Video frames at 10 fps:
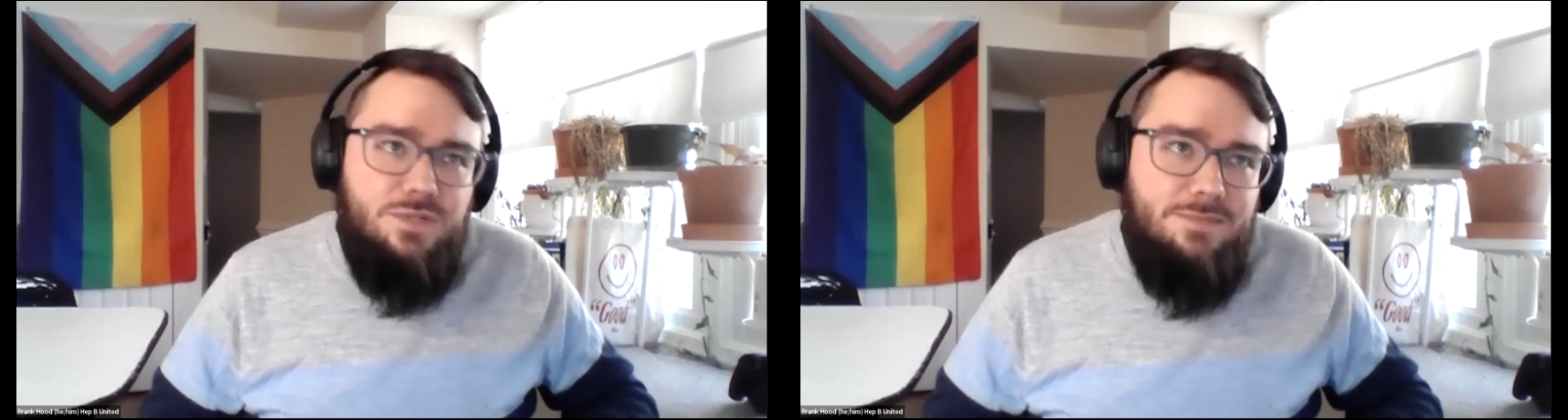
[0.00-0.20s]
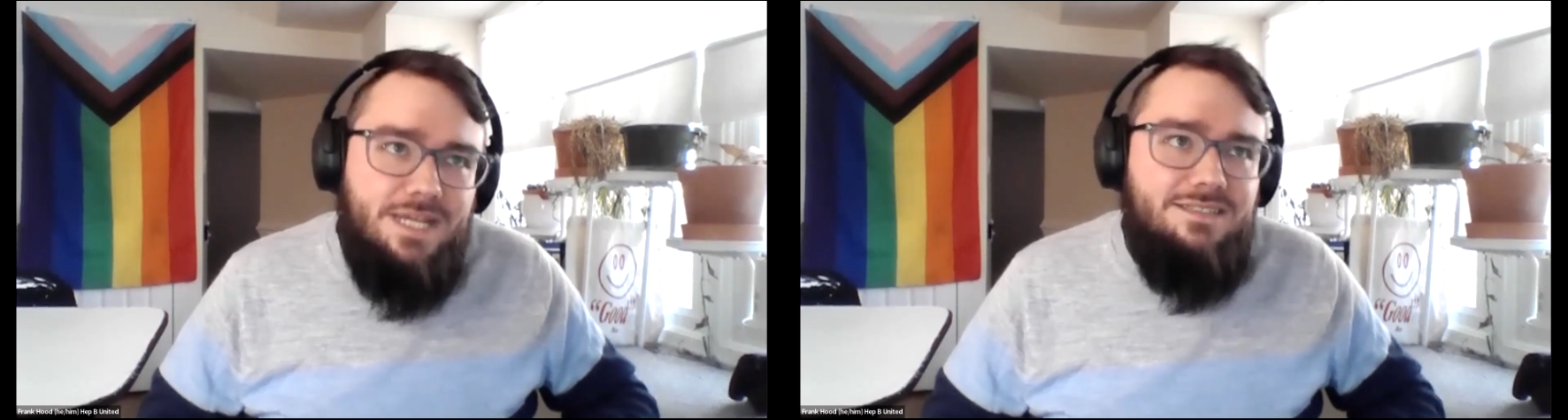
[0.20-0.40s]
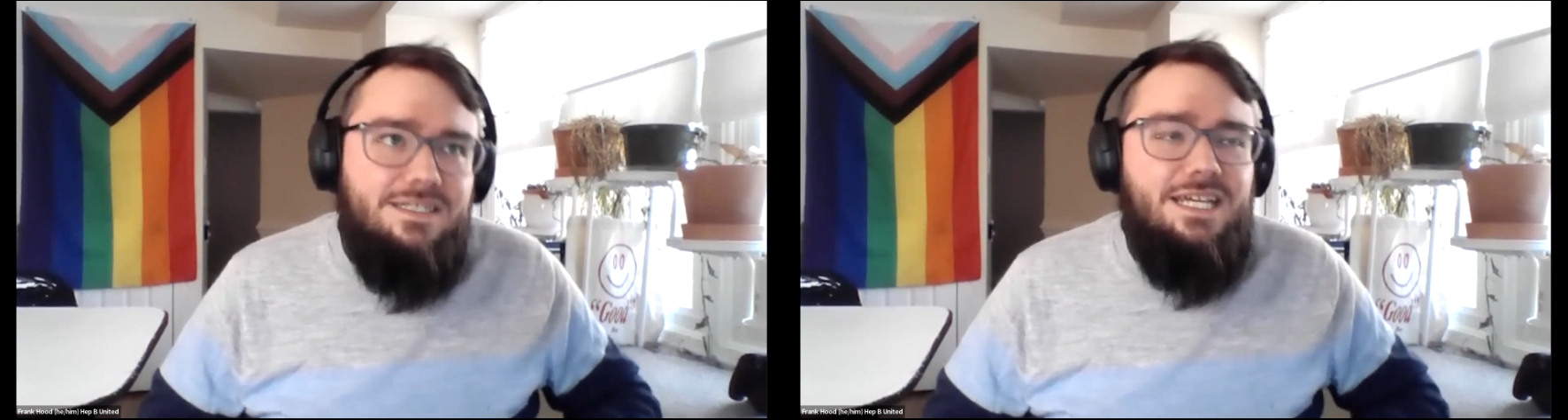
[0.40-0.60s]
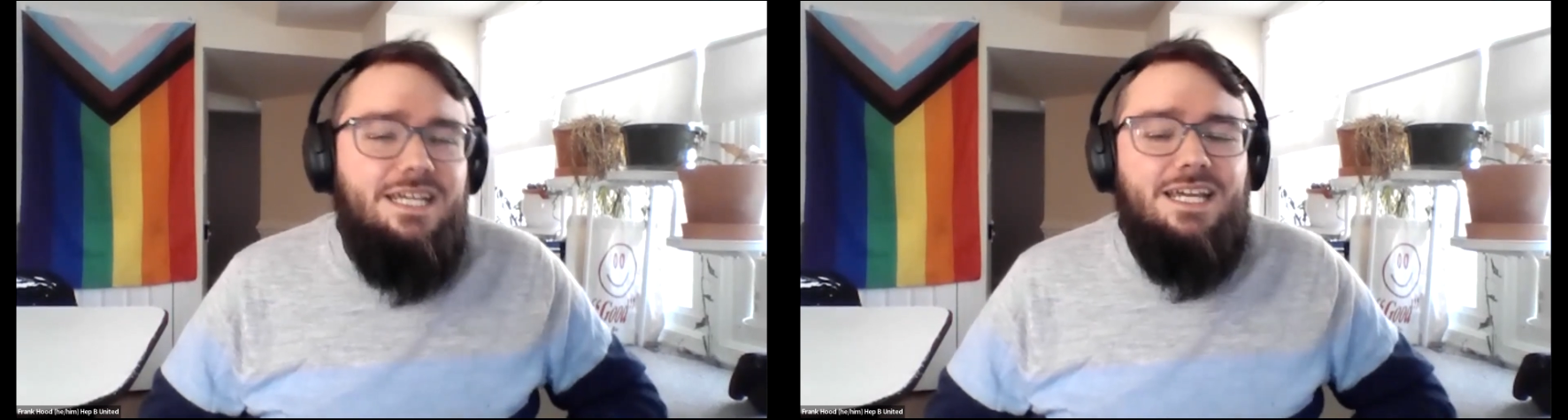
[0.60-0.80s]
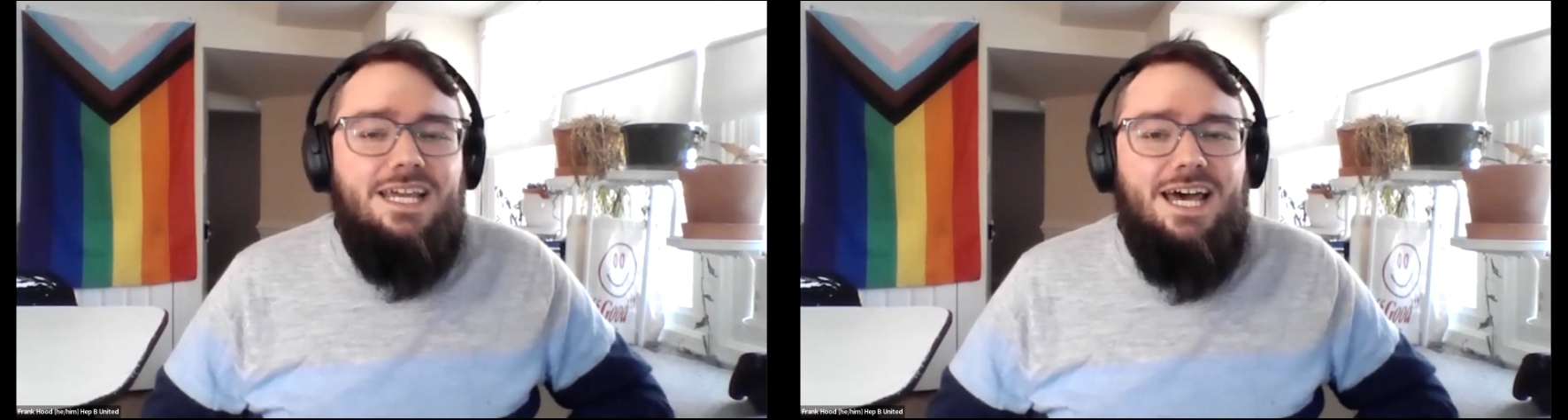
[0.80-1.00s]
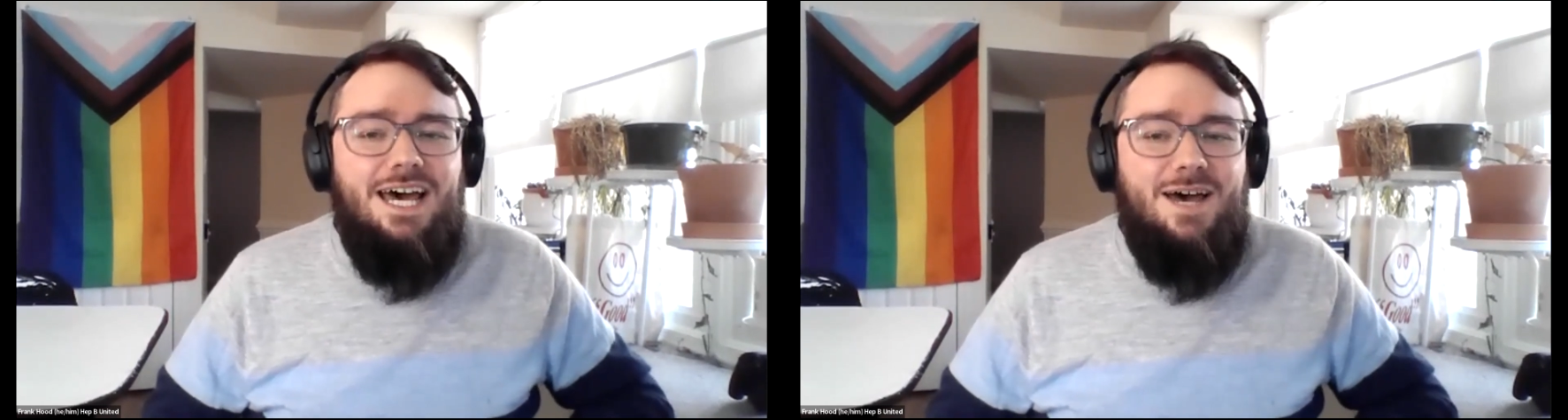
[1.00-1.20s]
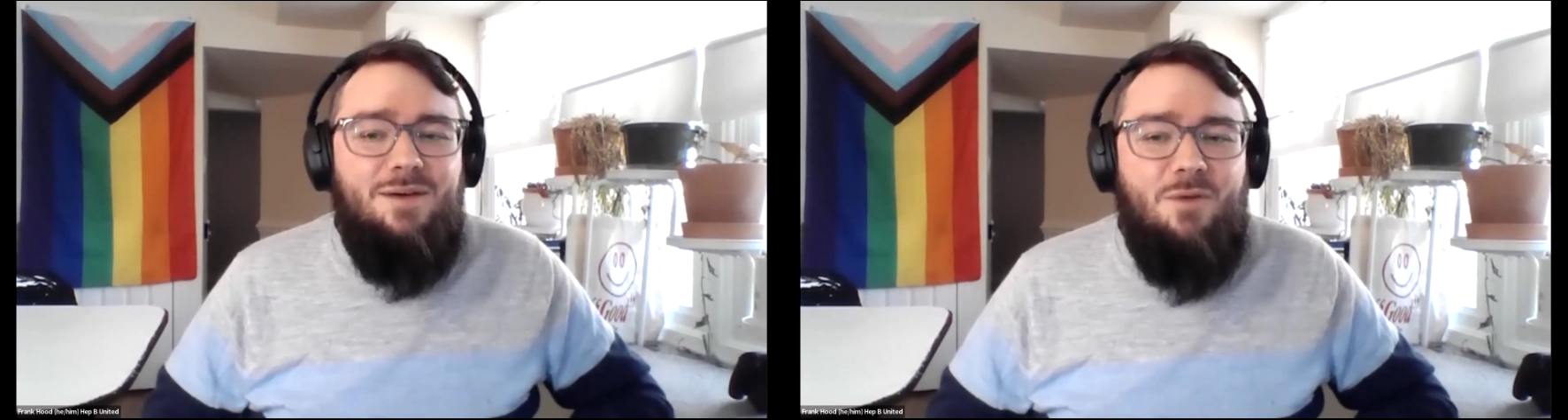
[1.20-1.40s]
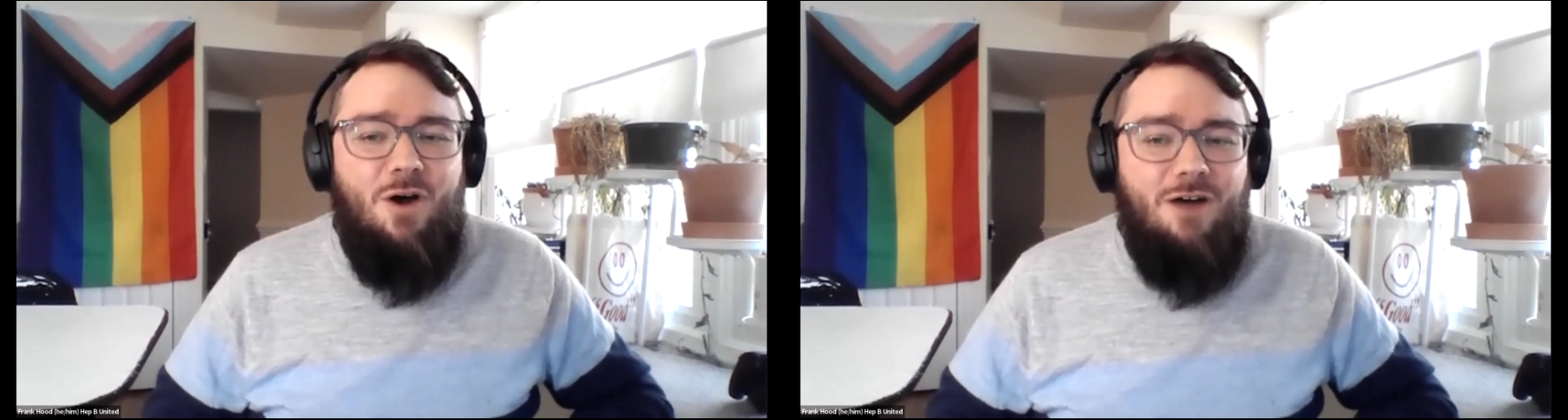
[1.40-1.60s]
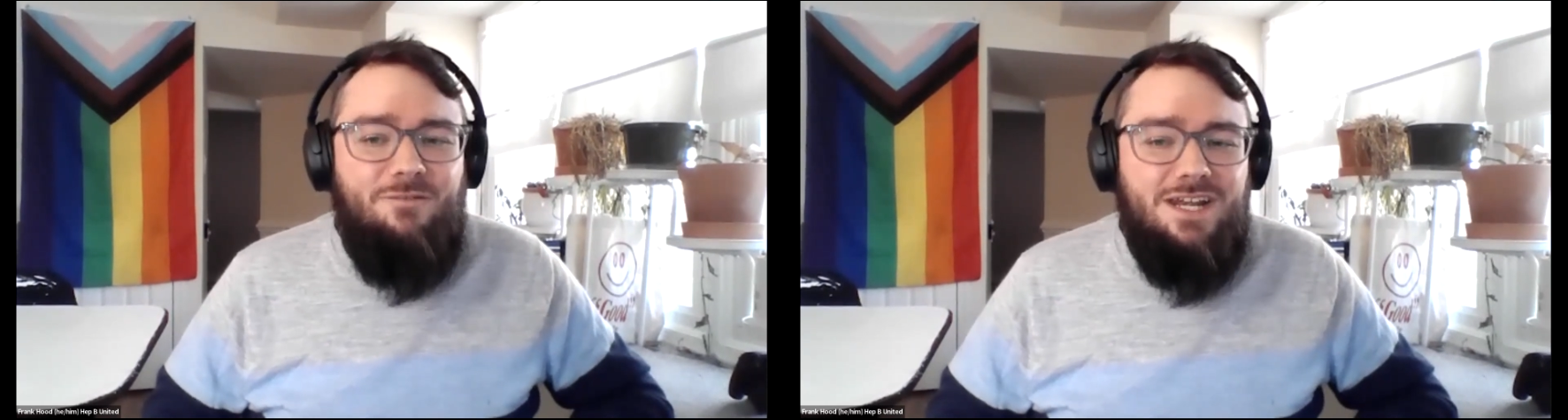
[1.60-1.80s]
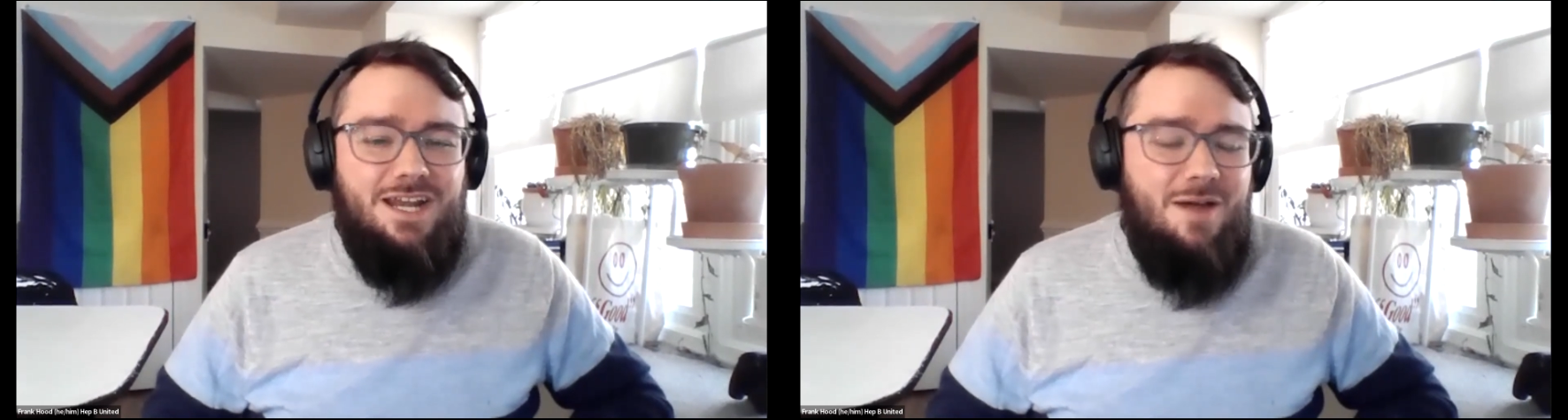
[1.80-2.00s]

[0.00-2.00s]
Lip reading: some testing often